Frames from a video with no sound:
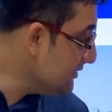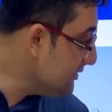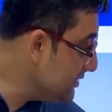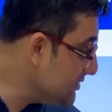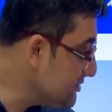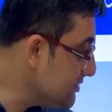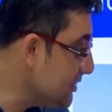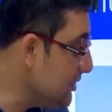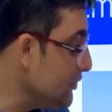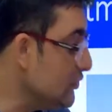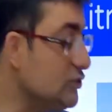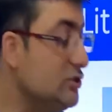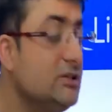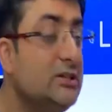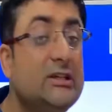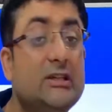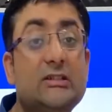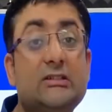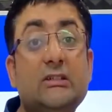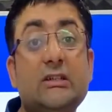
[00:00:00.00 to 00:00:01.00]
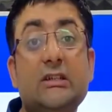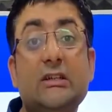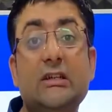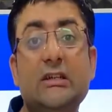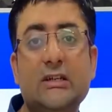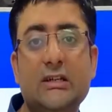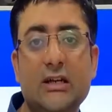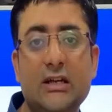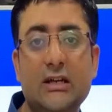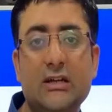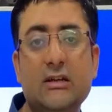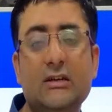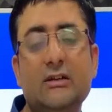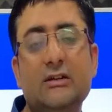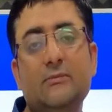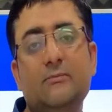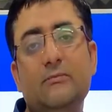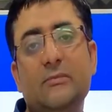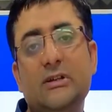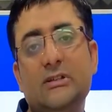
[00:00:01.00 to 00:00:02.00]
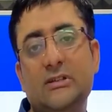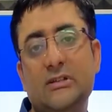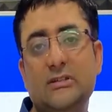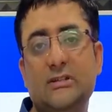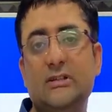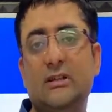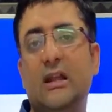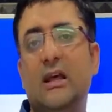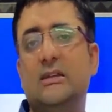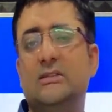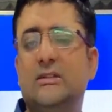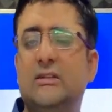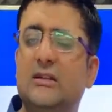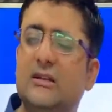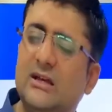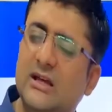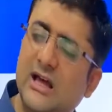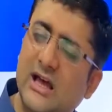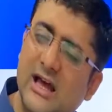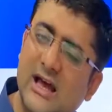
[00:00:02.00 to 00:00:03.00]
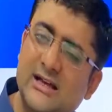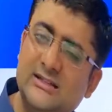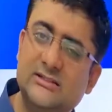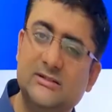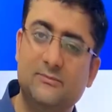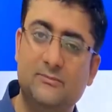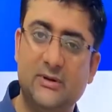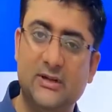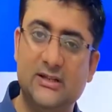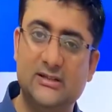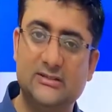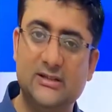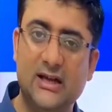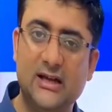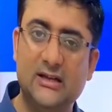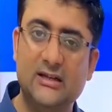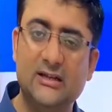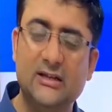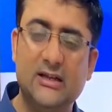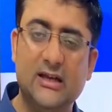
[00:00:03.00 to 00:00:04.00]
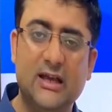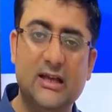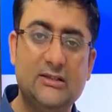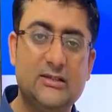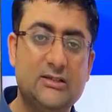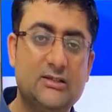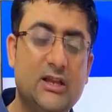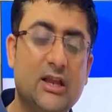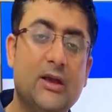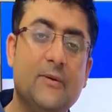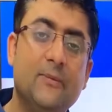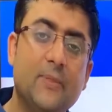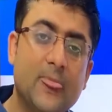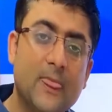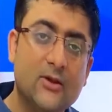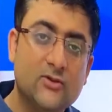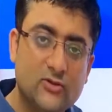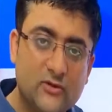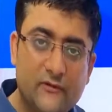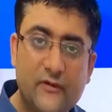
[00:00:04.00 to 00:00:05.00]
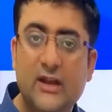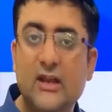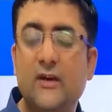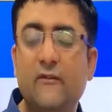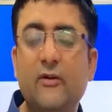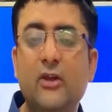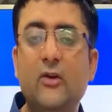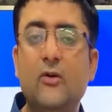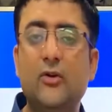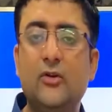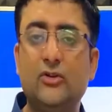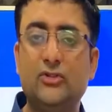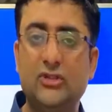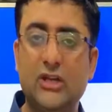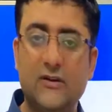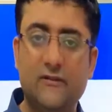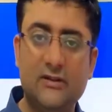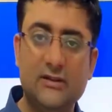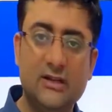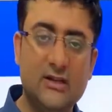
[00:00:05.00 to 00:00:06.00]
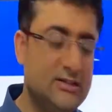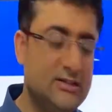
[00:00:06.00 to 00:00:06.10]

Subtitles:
the solution it is turning red. Means this is an acid. As simple as that. Is this clear? So whenever you want to check whether